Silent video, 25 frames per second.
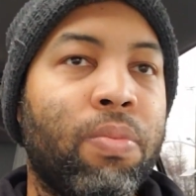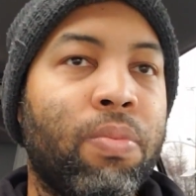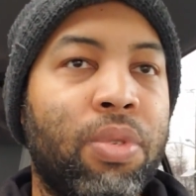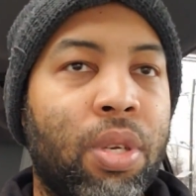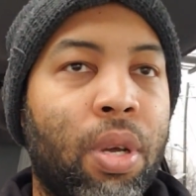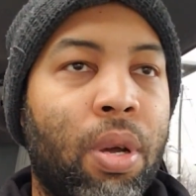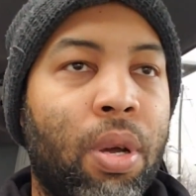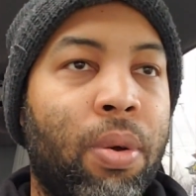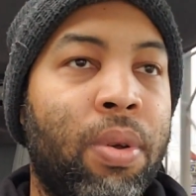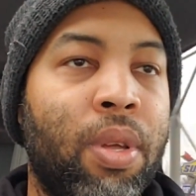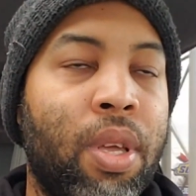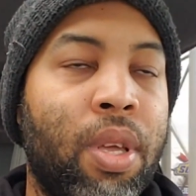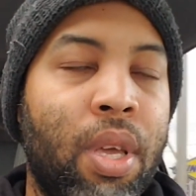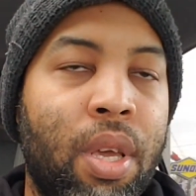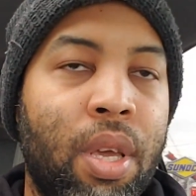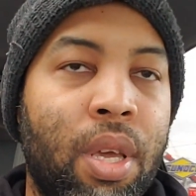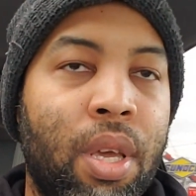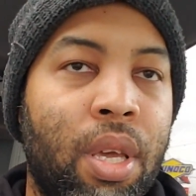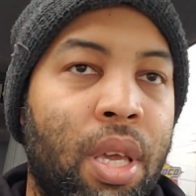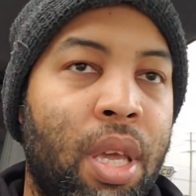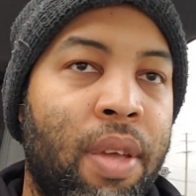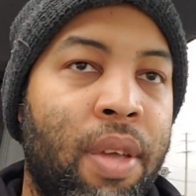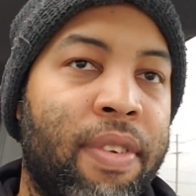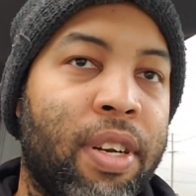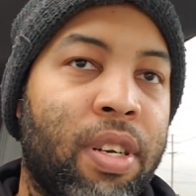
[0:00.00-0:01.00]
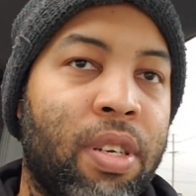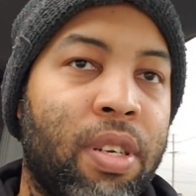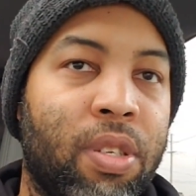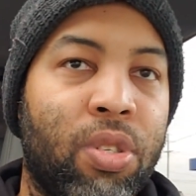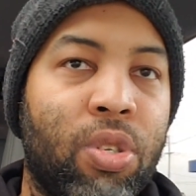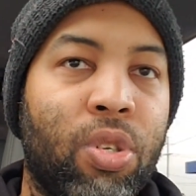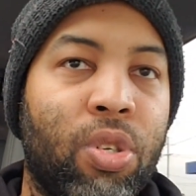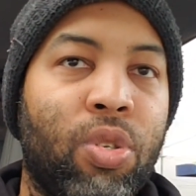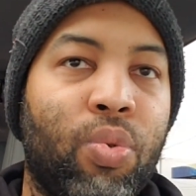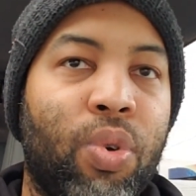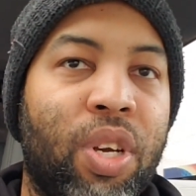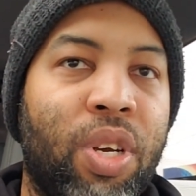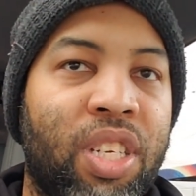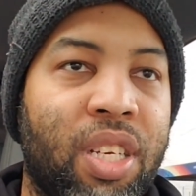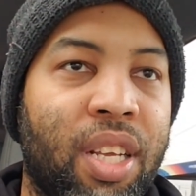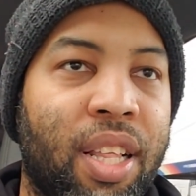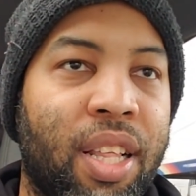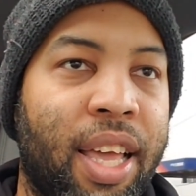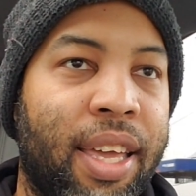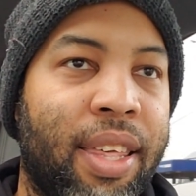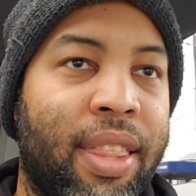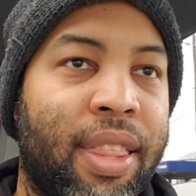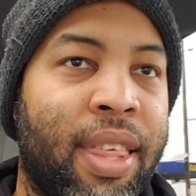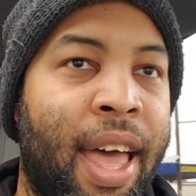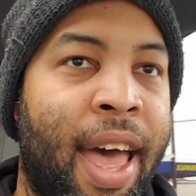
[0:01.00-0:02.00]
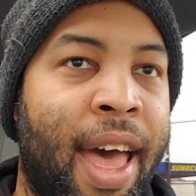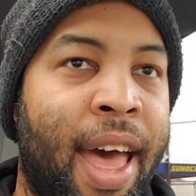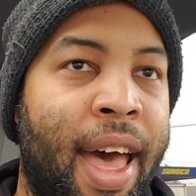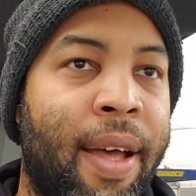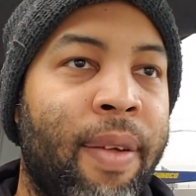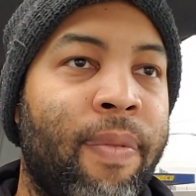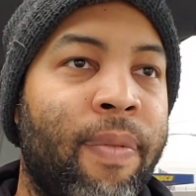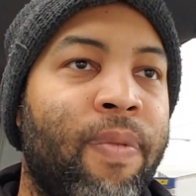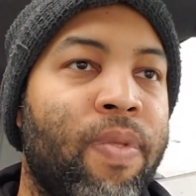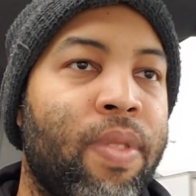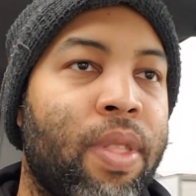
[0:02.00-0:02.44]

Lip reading: So even in a situation like that,